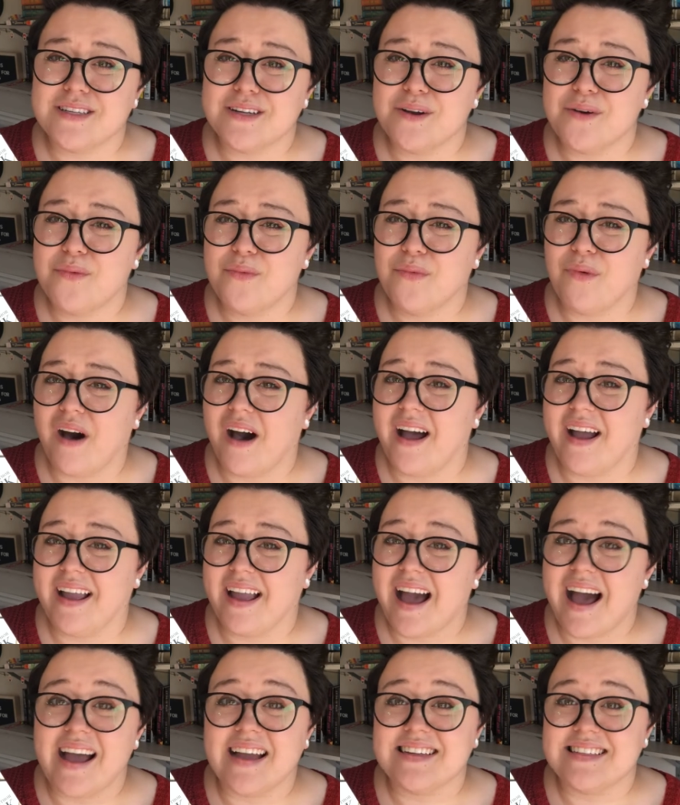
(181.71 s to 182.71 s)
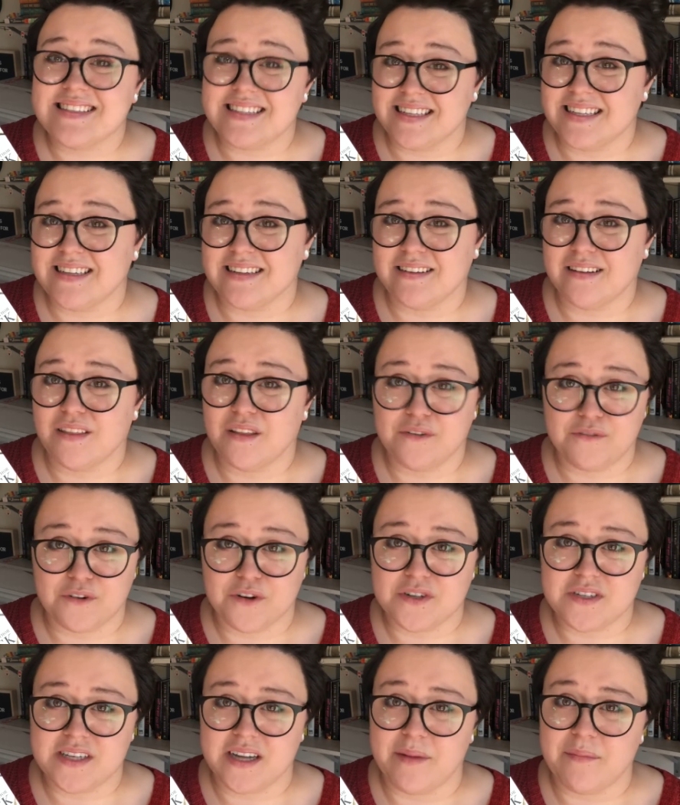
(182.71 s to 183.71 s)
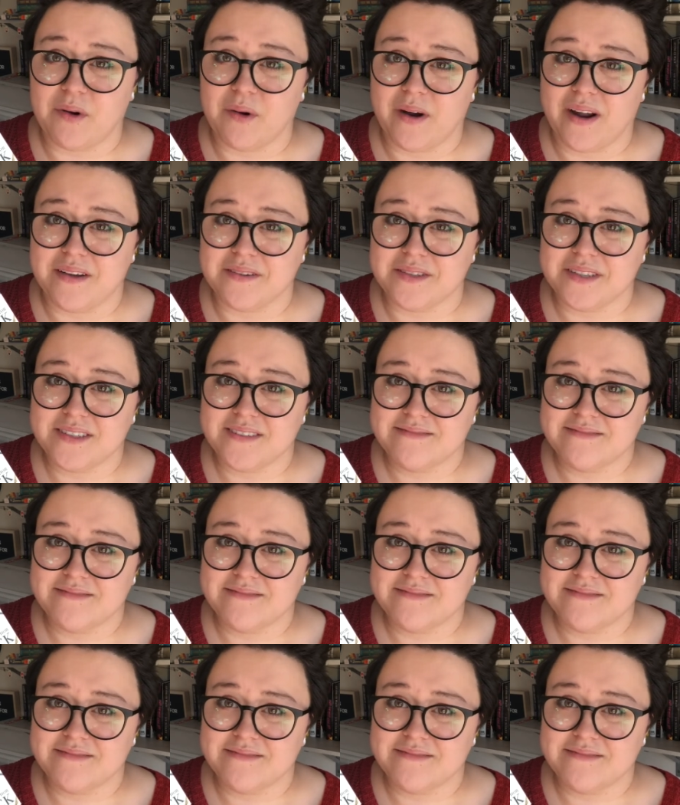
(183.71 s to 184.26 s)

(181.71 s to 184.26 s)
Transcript: to know why I didn't the first time around.